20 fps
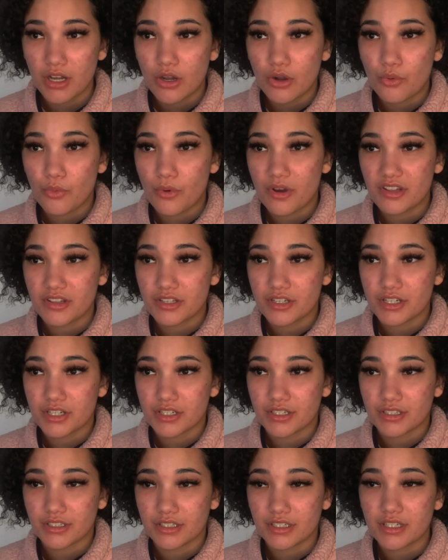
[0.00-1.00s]

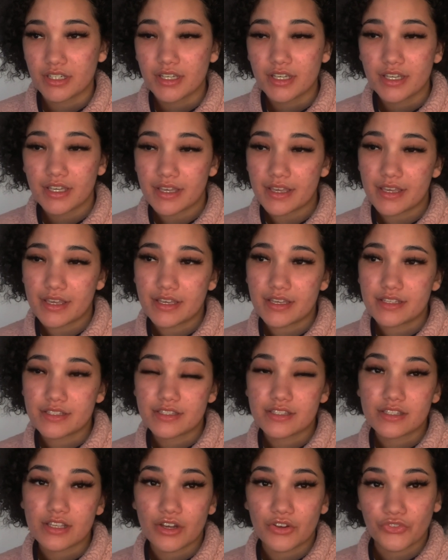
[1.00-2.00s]
Whether
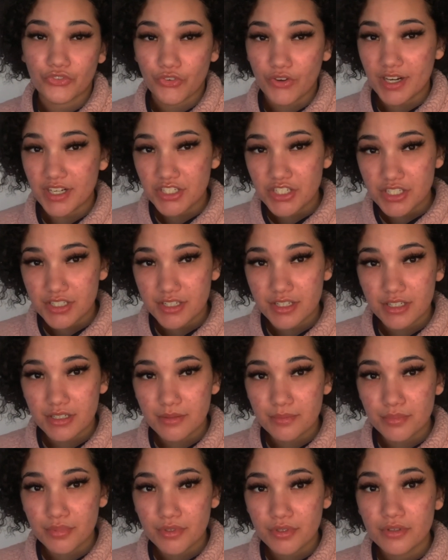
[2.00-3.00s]
it's a friendship,
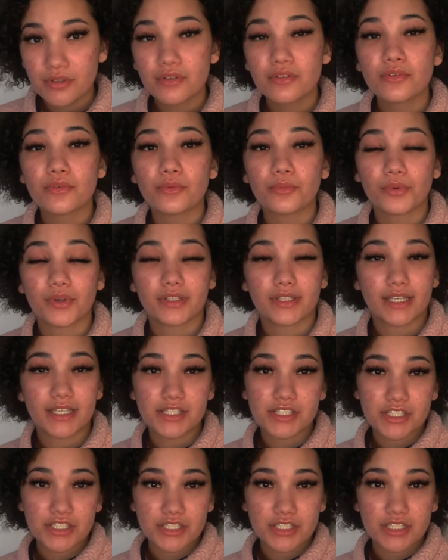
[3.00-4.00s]

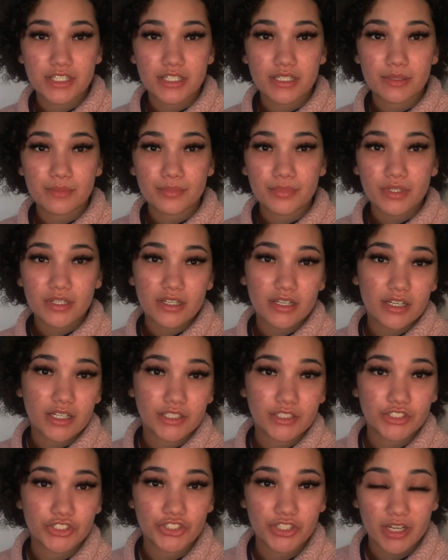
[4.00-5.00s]
relationship,
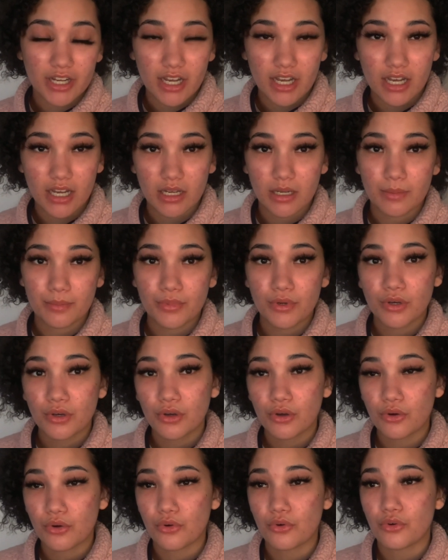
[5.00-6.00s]
a job,
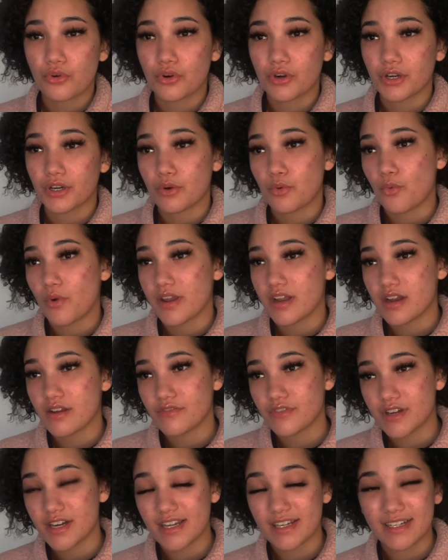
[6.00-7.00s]
or
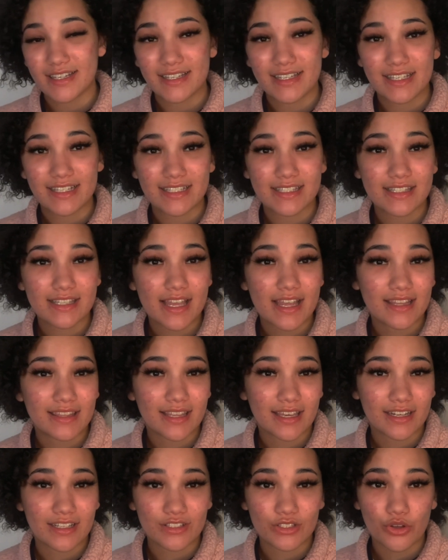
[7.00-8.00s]
whatever it is
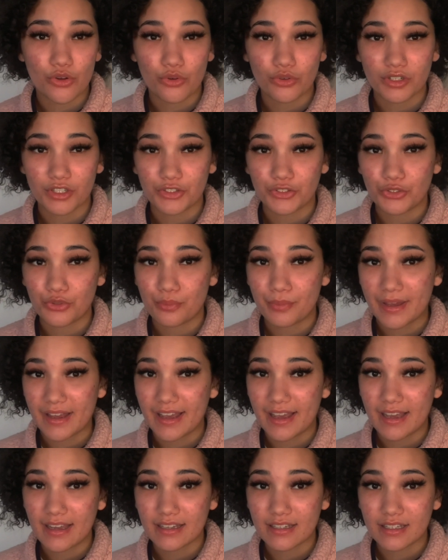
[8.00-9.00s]
that is holding you
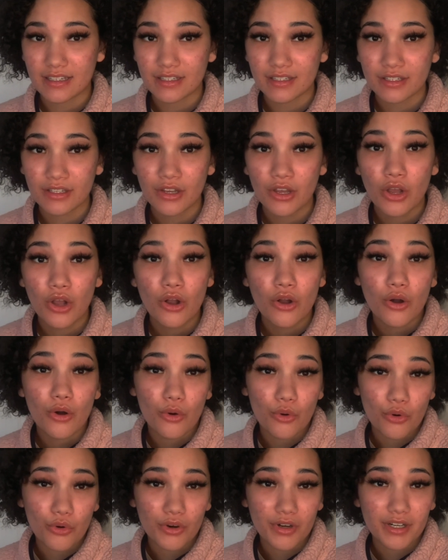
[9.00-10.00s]
back.
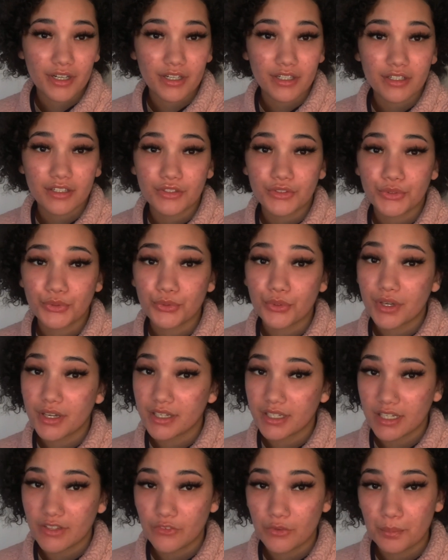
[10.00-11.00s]
Or you
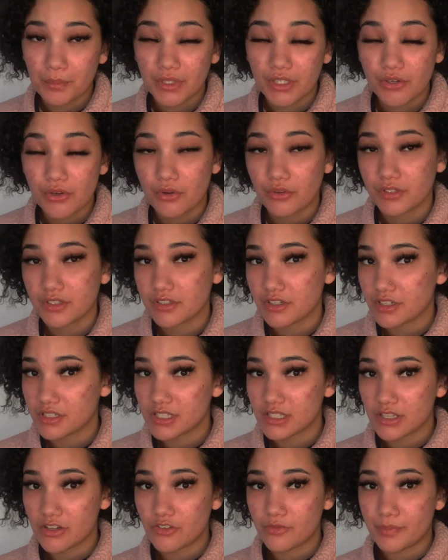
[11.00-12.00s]
could even be holding
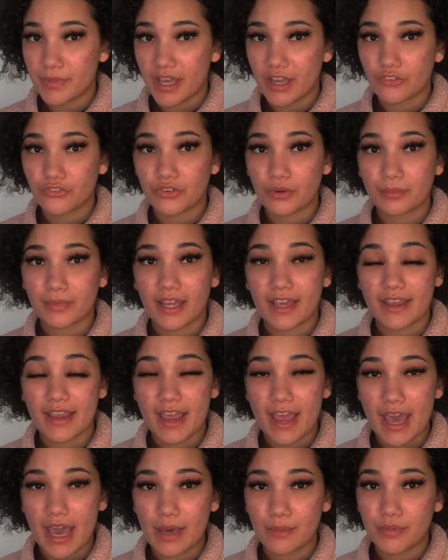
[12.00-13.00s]
yourself back from like
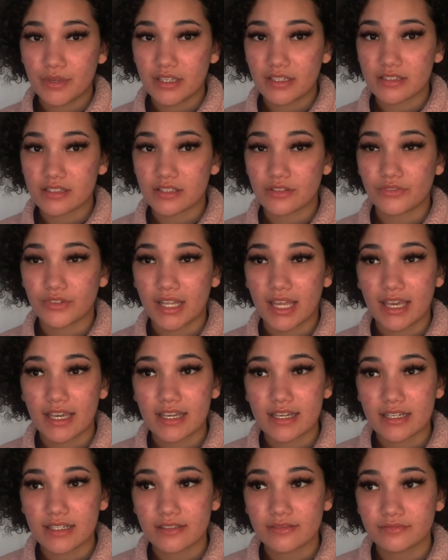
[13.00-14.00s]
habits of like